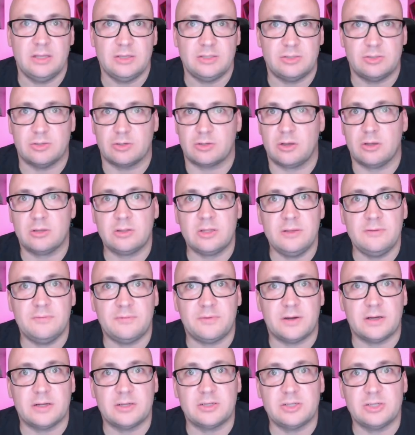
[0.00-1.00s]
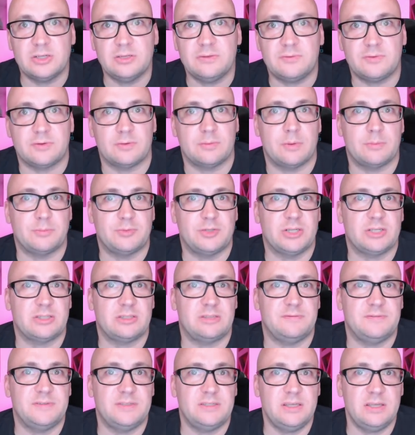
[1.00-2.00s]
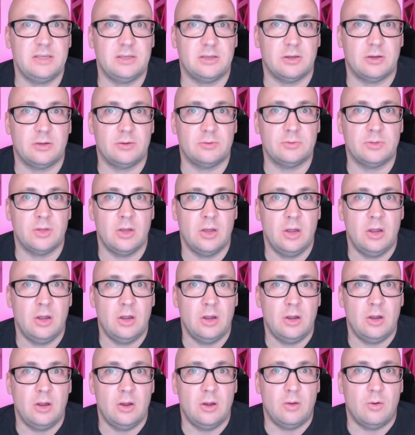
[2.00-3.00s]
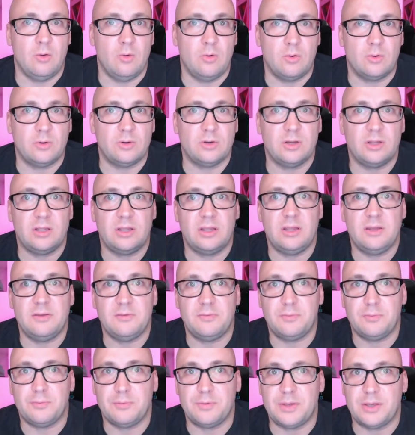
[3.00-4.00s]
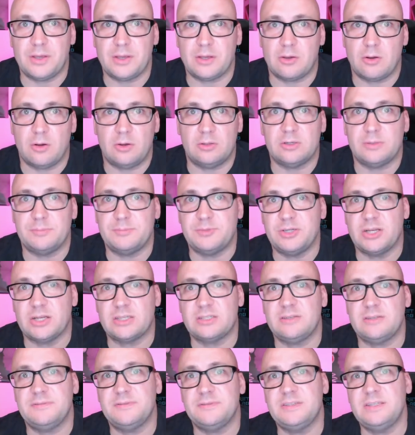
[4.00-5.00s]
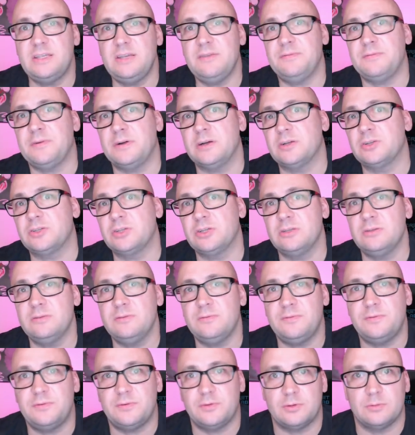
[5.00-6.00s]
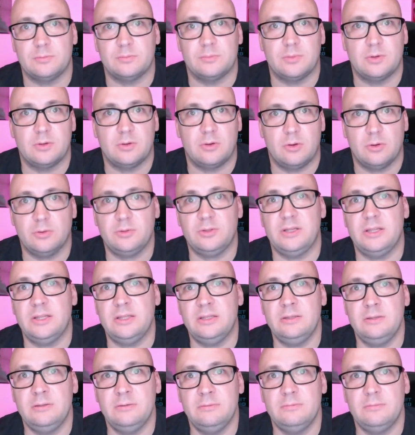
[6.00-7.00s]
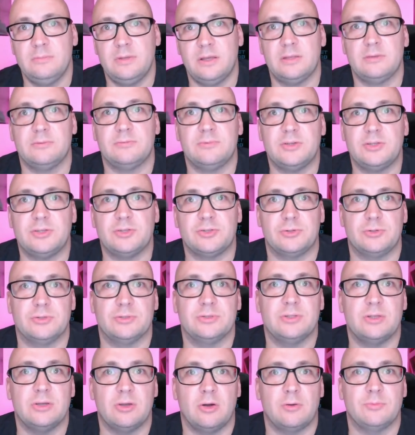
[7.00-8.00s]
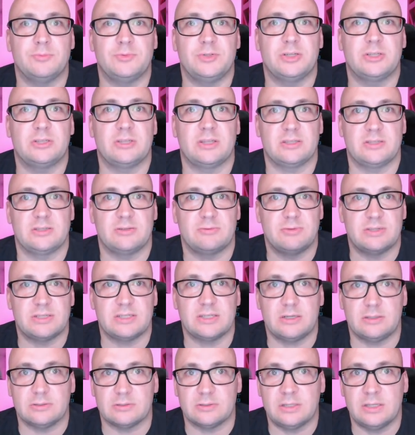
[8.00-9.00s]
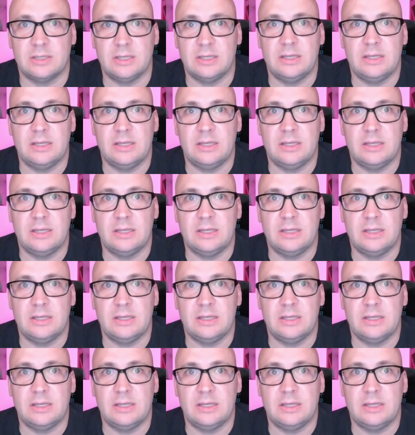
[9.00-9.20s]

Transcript: to a Kotlin function from Objective-C code, or if we call Objective-C function from Kotlin and return the object as a result.